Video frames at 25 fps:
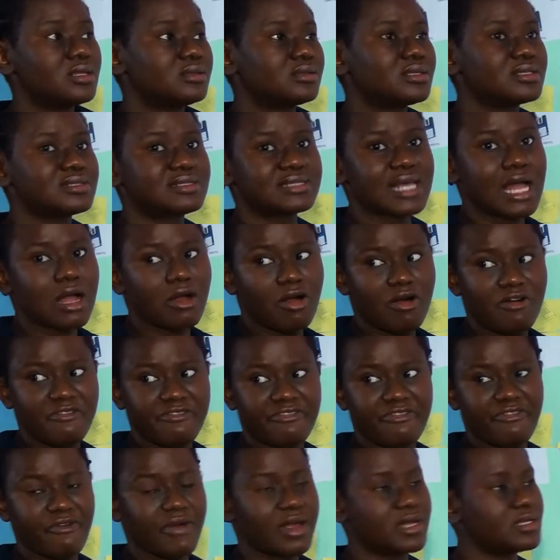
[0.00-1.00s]
The
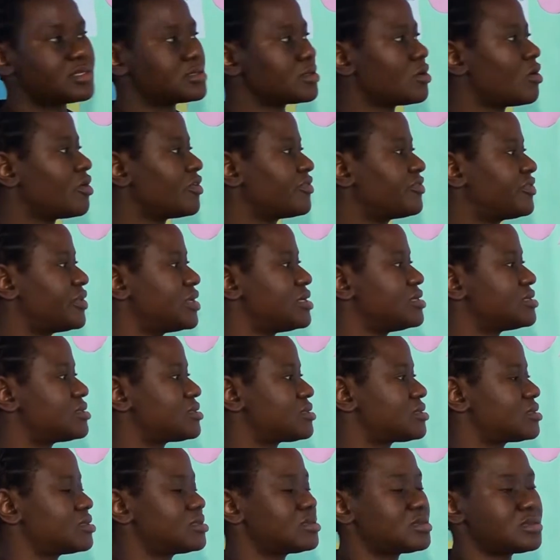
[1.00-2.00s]
circumference of
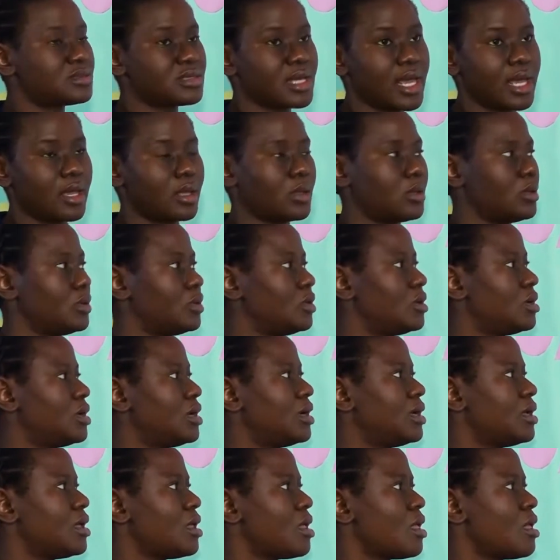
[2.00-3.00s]
this
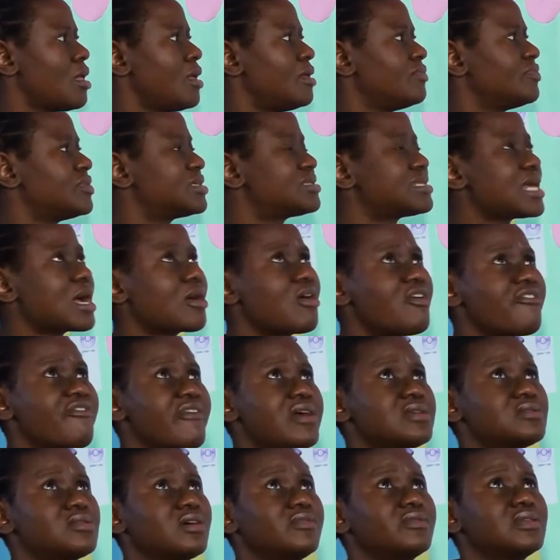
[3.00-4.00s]
circle. The
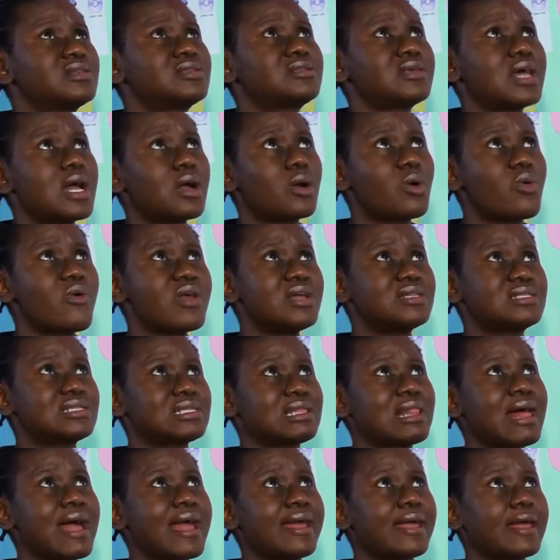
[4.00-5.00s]
circumference of the circle
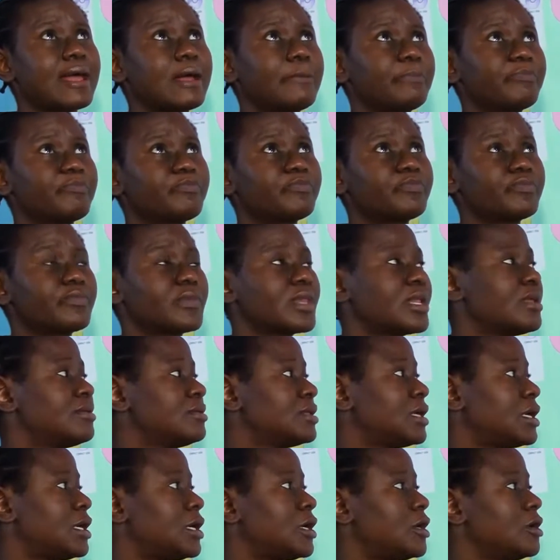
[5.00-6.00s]
is like
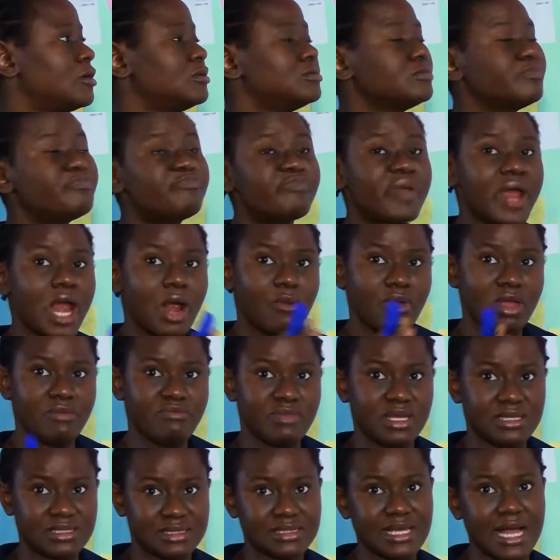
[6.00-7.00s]
the
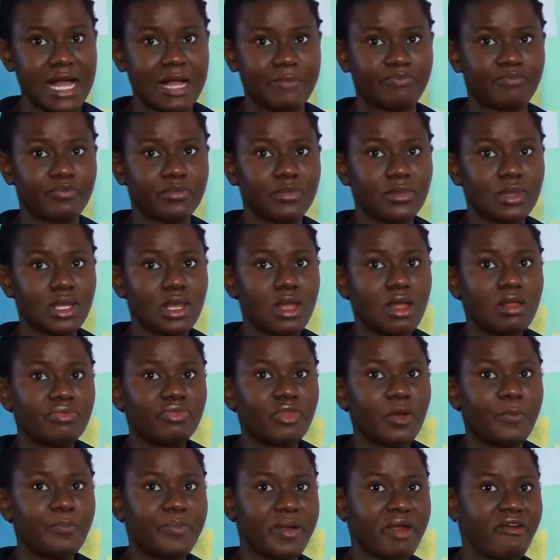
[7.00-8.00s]
perimeter.
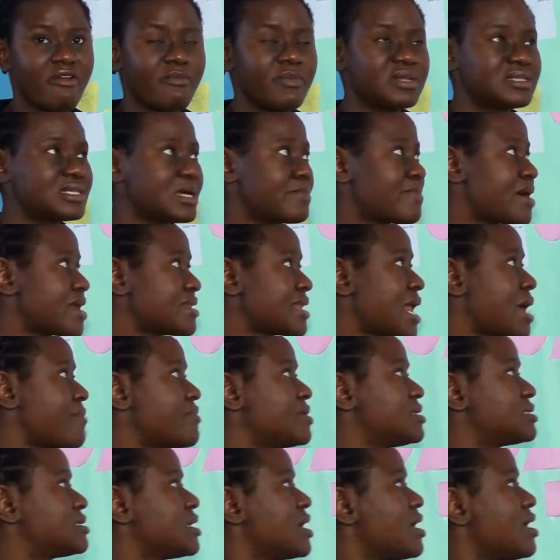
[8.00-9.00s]
The perimeter. That
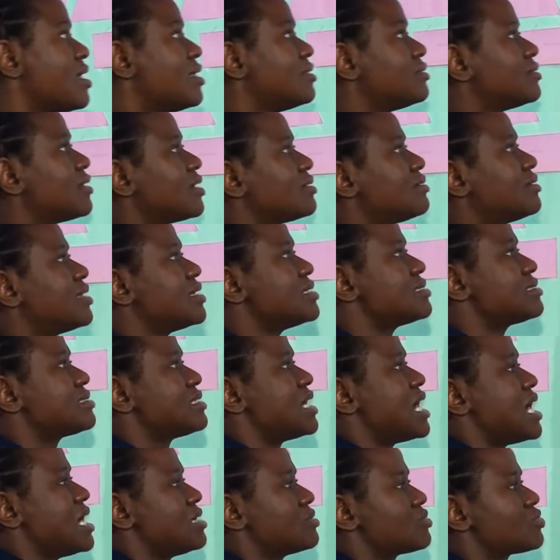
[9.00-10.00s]
means the
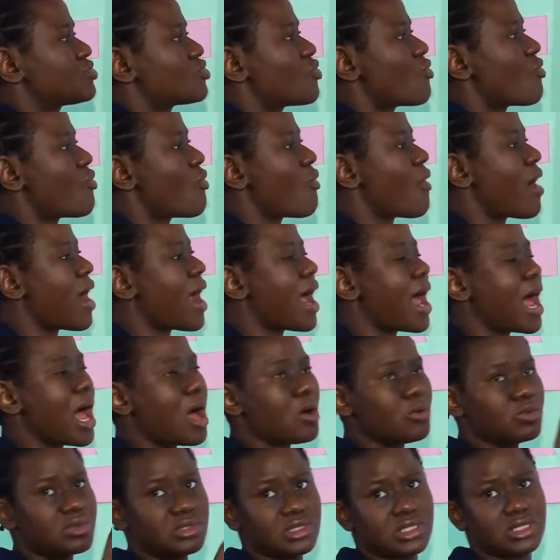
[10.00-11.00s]
distance
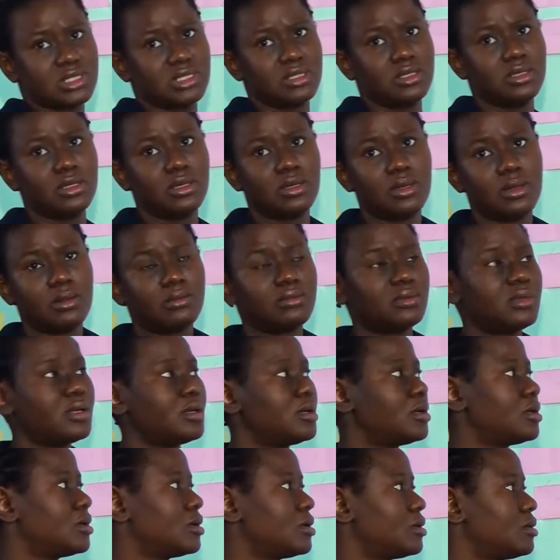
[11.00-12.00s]
round
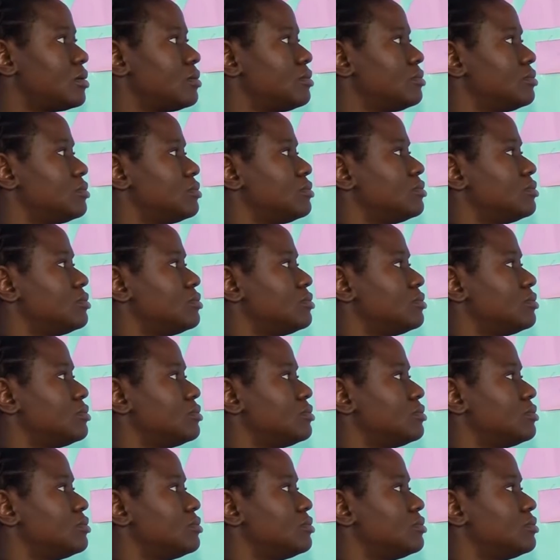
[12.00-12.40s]
the